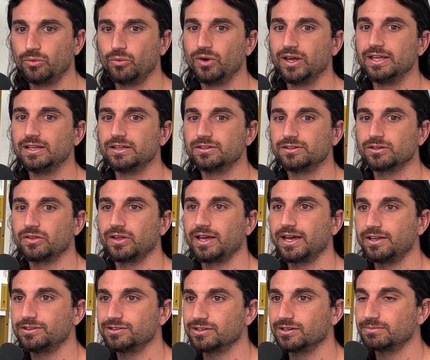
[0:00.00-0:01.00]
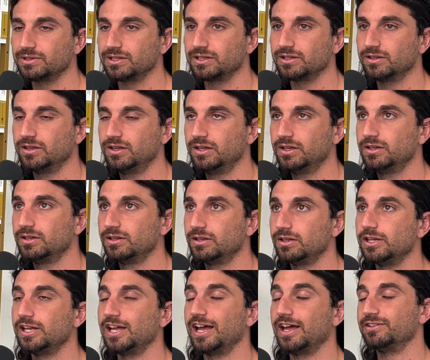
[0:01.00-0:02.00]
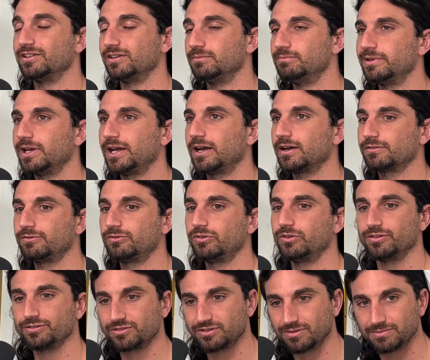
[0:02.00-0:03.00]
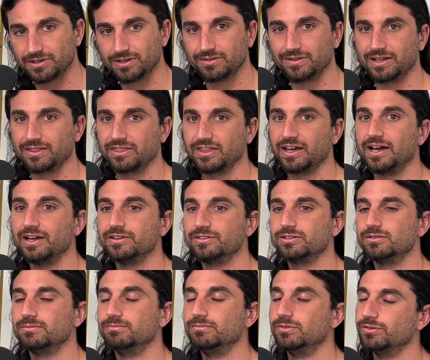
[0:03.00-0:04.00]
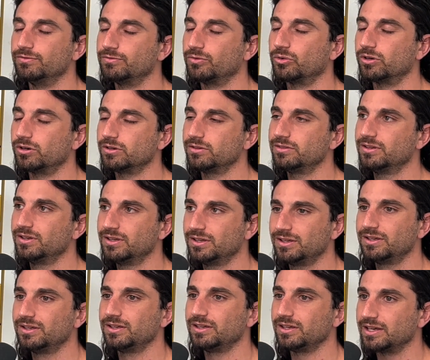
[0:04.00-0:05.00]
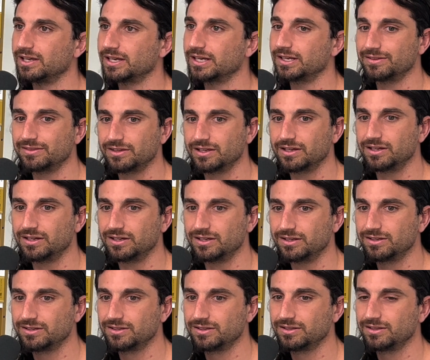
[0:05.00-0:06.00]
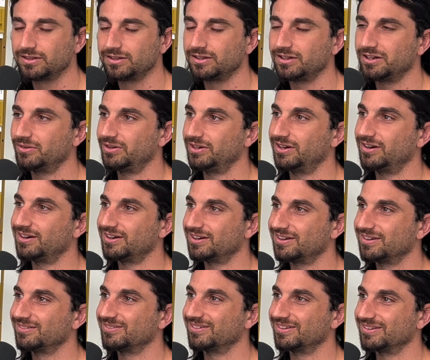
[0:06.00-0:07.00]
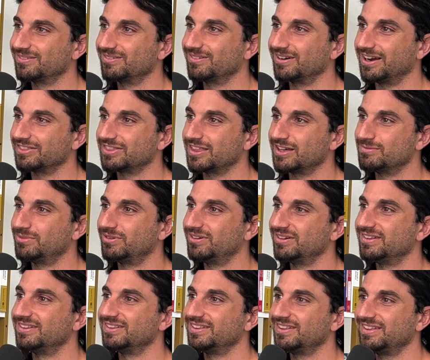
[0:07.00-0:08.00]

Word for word: to wait until I had something as impactful or something like that to move forward. And uh, here we are. We're, we're at that point.